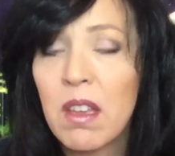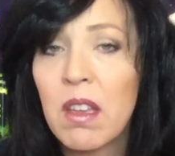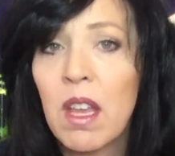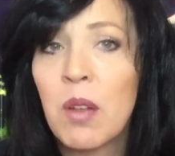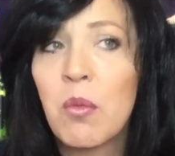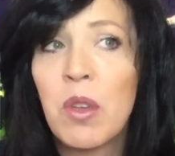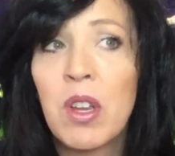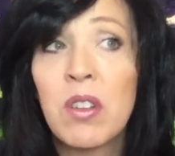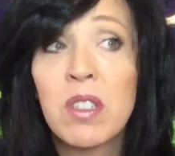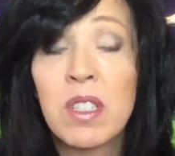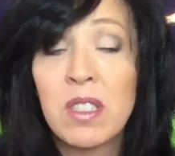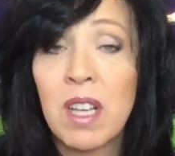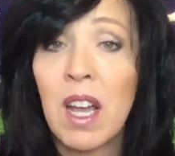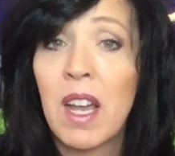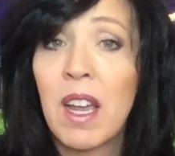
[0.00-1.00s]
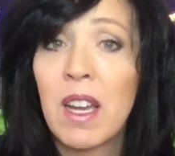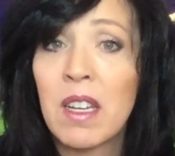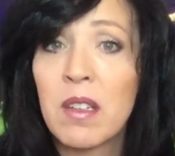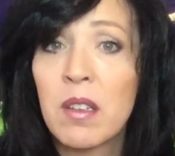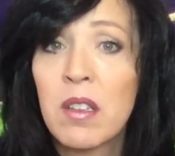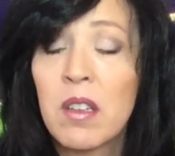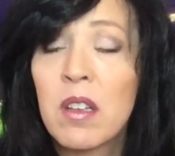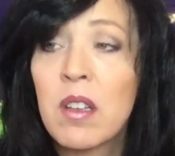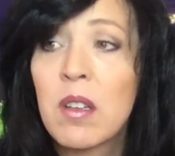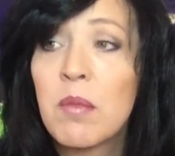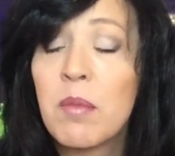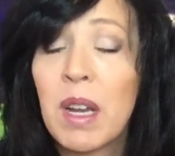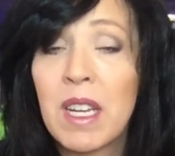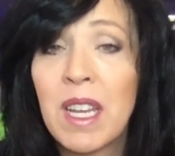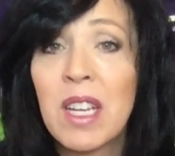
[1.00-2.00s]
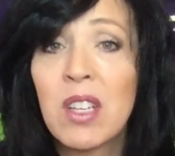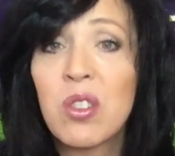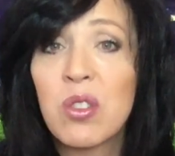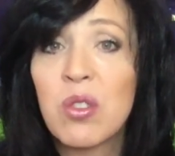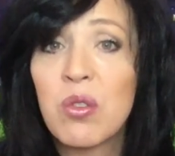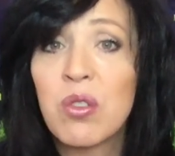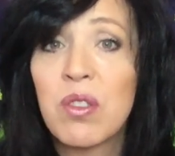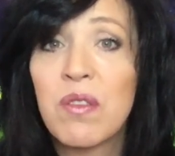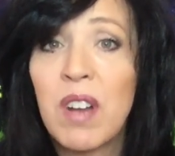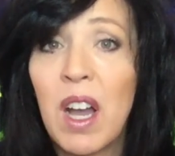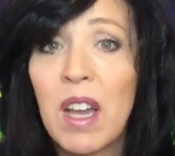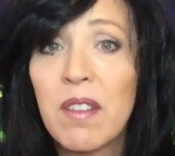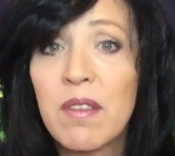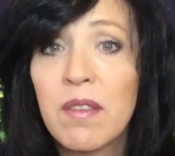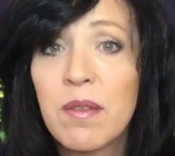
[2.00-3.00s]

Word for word: And we are designed by nature to survive.